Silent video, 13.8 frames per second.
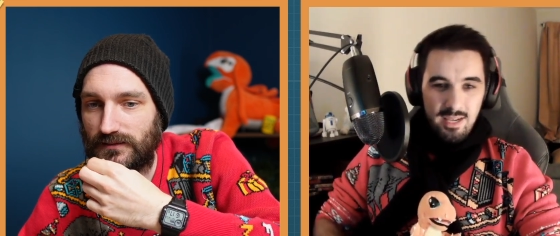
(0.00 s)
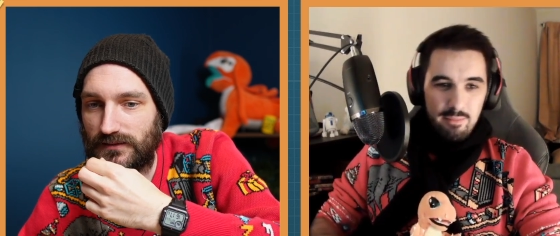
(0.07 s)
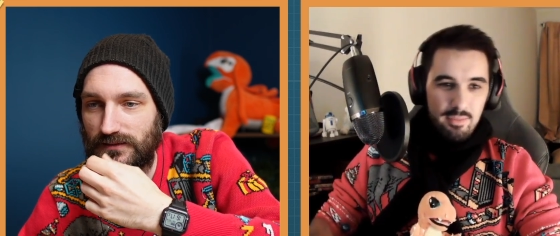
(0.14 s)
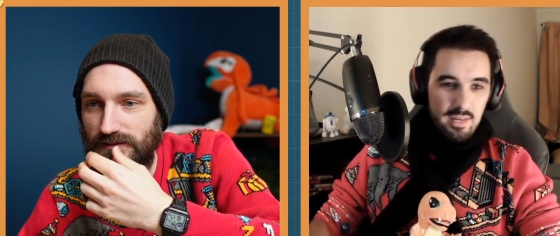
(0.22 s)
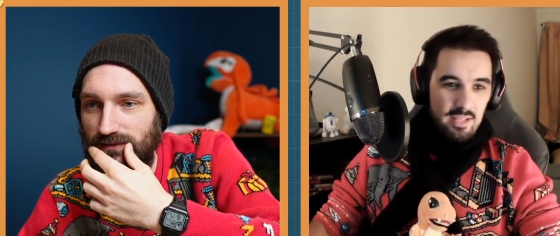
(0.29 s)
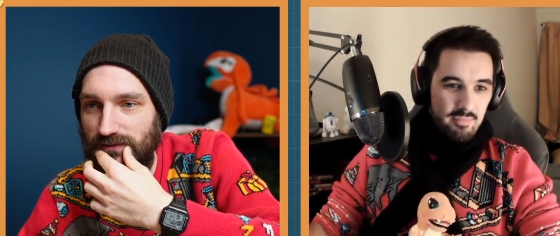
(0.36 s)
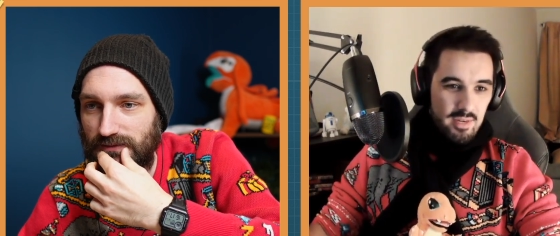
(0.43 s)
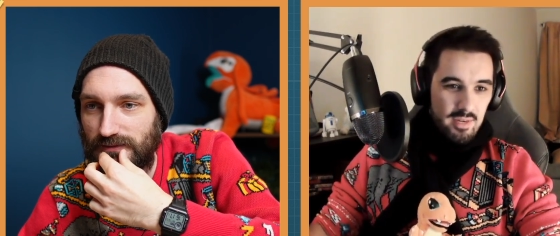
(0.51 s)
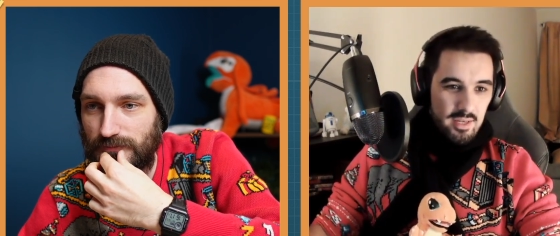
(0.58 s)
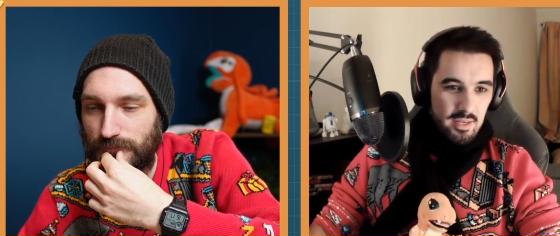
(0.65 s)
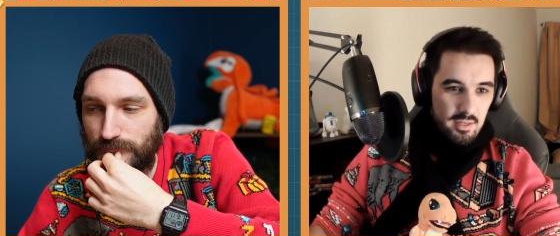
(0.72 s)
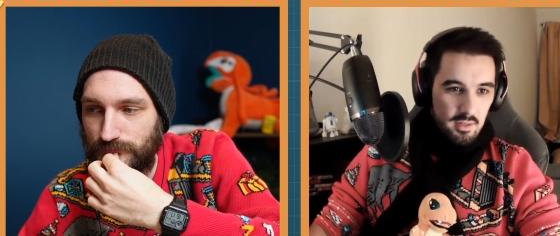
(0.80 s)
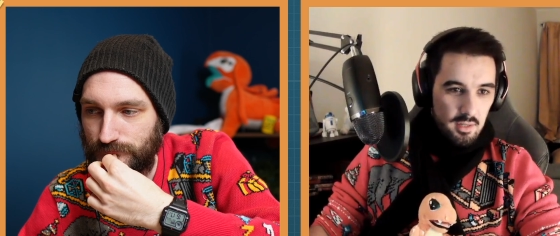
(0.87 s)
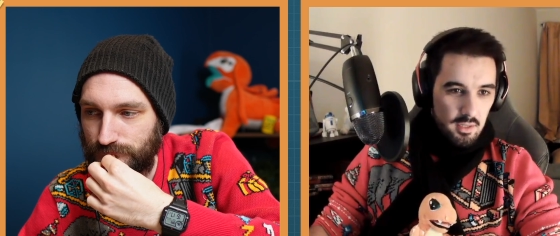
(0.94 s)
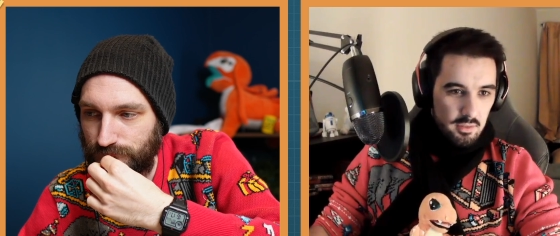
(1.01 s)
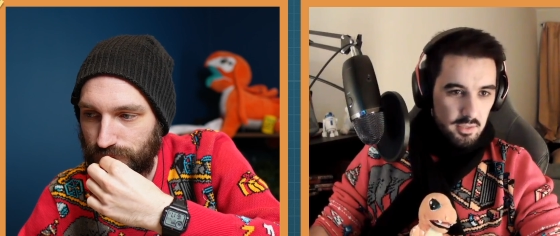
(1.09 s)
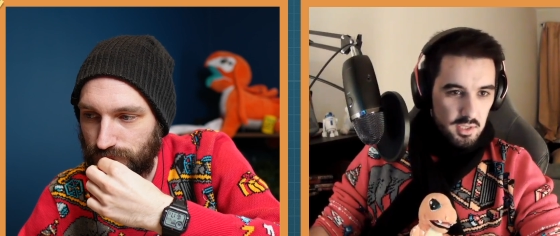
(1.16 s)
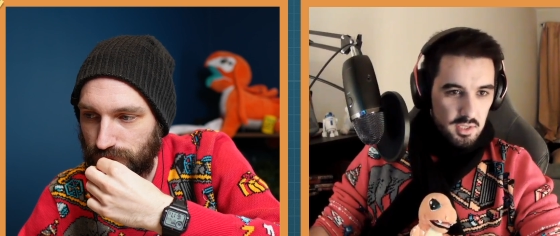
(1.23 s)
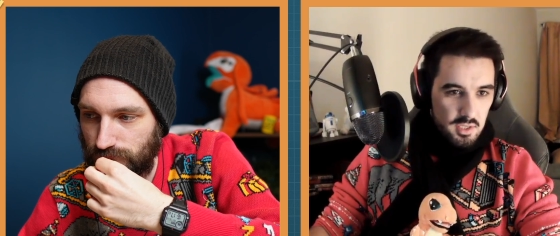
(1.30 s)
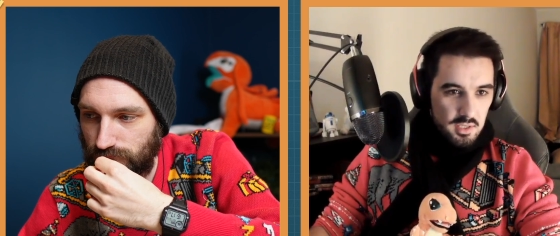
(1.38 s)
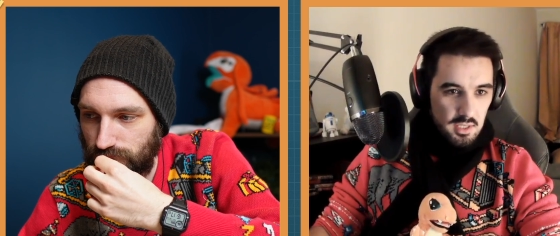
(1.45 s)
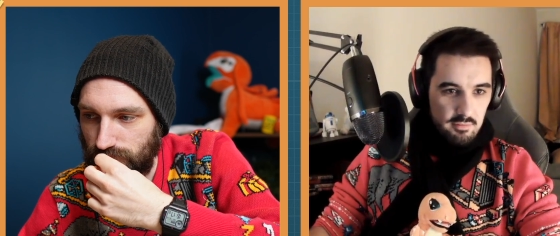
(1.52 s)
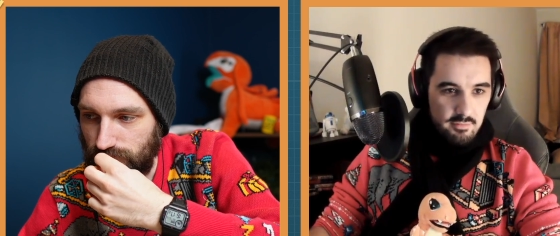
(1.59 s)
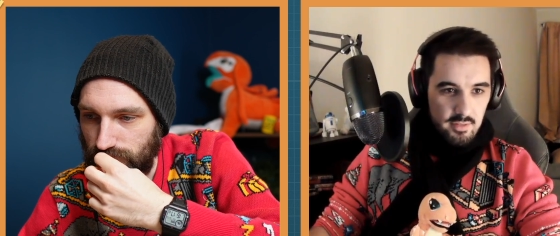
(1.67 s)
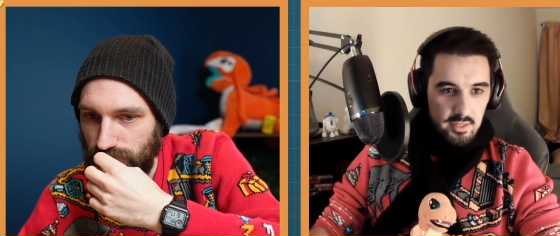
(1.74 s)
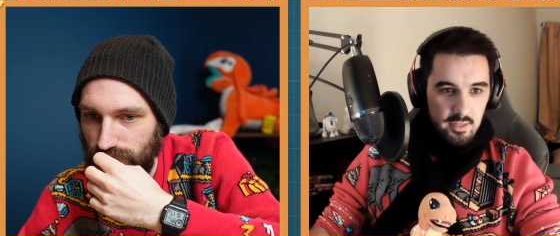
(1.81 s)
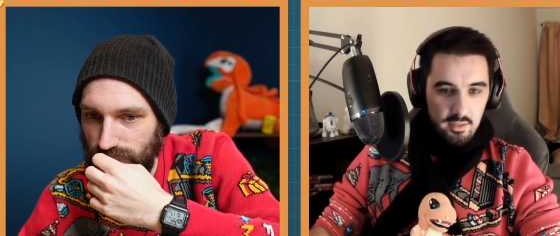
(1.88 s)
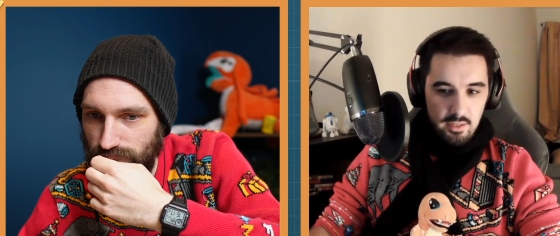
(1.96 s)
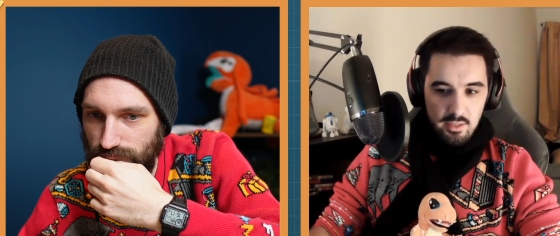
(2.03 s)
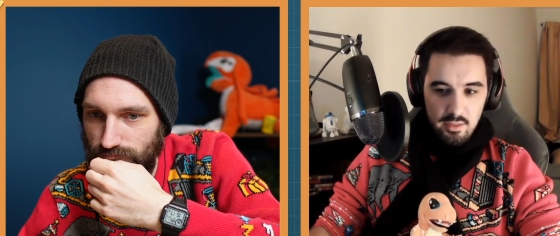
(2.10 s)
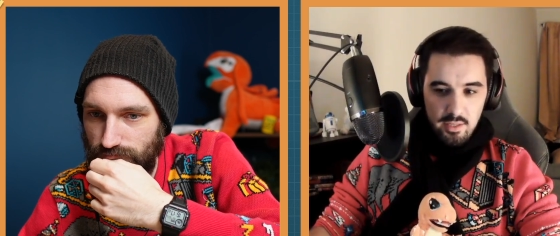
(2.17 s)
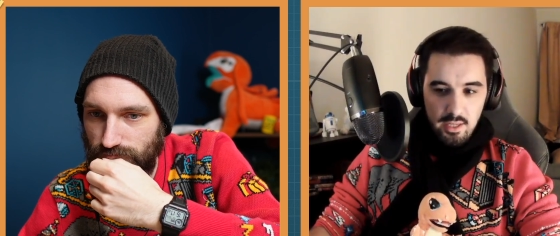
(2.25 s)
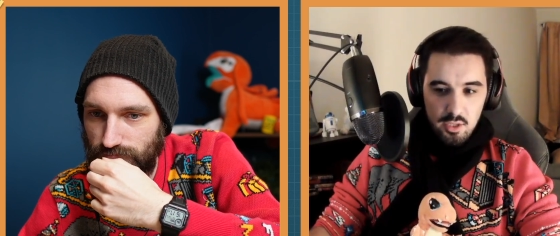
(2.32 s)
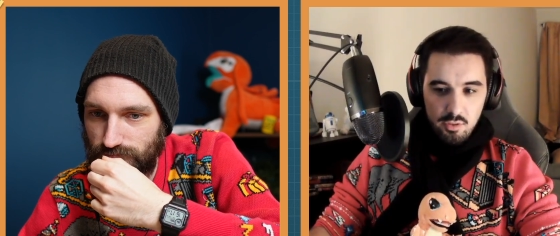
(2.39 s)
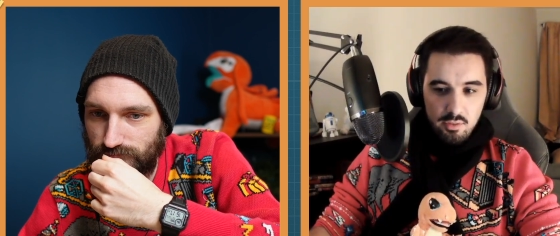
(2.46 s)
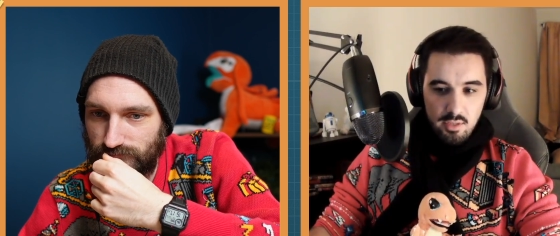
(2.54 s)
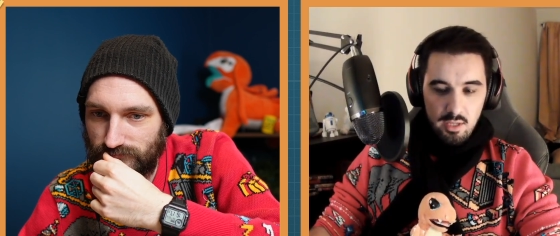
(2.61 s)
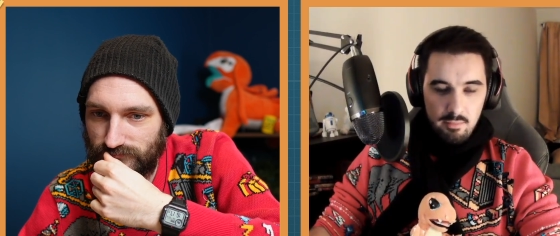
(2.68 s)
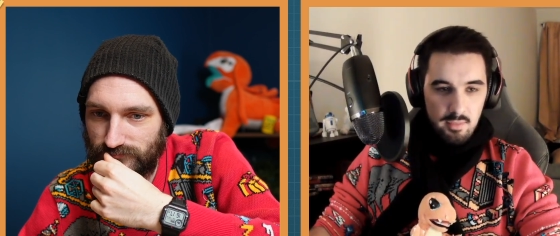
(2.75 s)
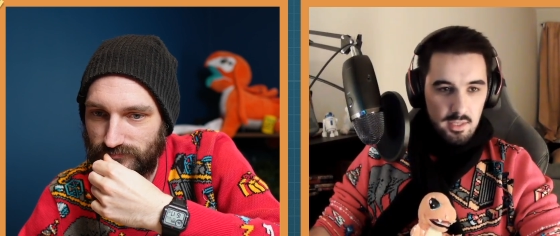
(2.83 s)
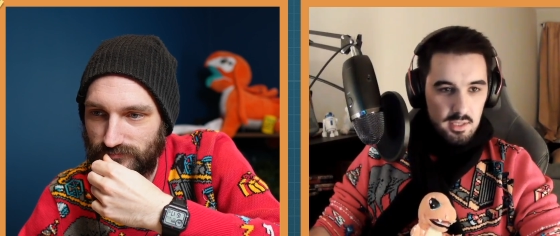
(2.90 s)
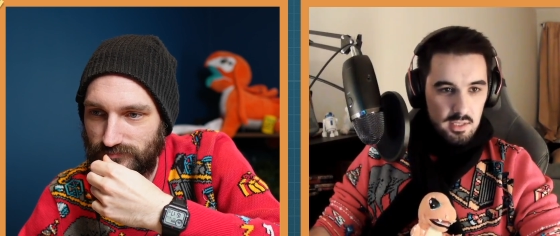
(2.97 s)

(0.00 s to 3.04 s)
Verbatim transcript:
Speaker 1: Yeah. I believe my longest save file in the actual game